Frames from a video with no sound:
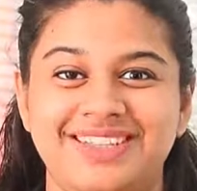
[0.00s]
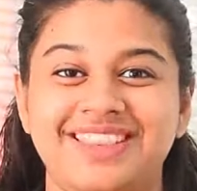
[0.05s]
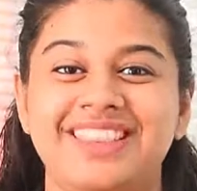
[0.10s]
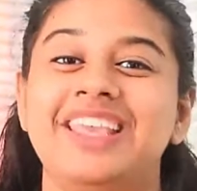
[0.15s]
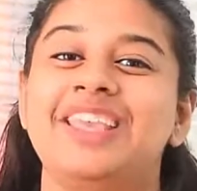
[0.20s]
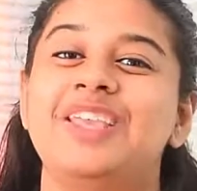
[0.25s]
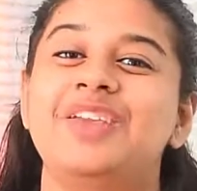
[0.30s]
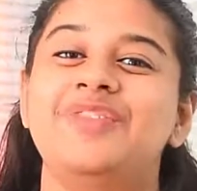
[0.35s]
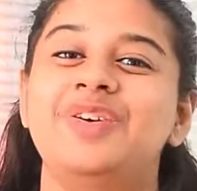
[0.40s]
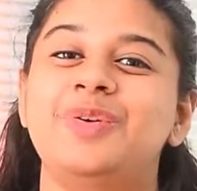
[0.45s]

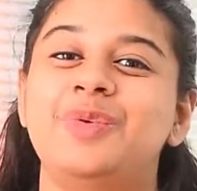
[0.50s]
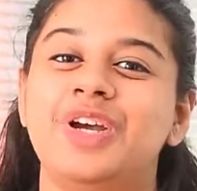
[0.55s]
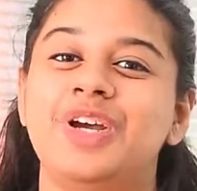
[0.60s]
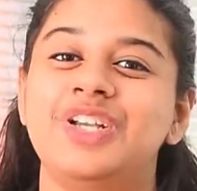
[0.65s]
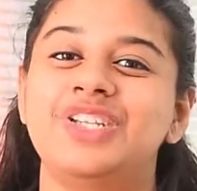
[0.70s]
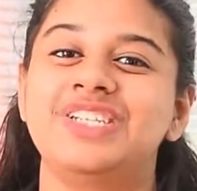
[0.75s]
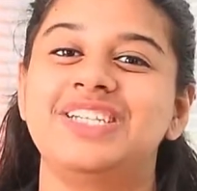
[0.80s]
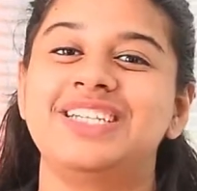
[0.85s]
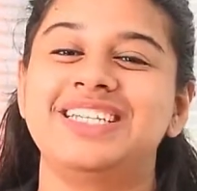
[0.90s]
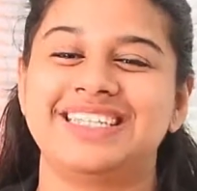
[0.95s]
Thank you for
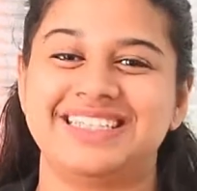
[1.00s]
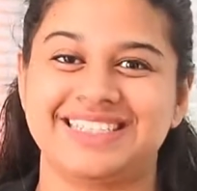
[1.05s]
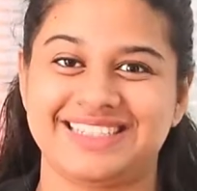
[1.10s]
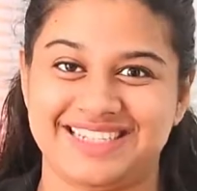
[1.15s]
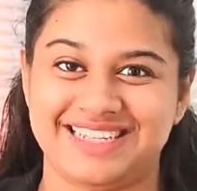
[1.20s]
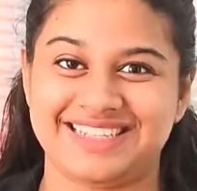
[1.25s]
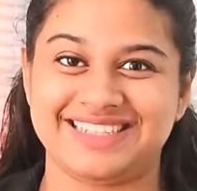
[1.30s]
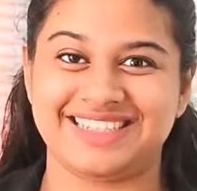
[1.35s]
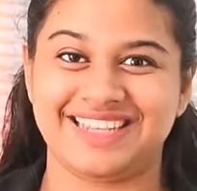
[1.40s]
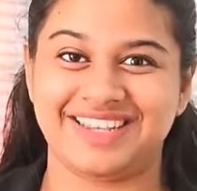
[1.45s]
watching and
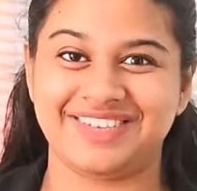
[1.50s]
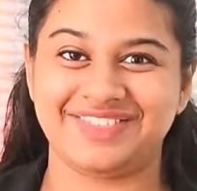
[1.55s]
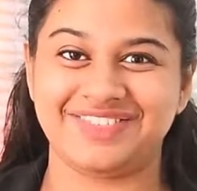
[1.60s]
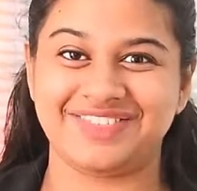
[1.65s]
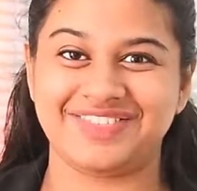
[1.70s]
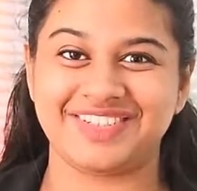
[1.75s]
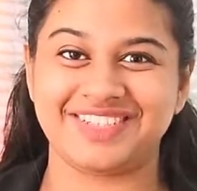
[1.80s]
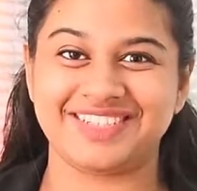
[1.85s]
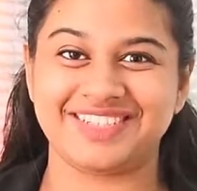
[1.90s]
stay safe.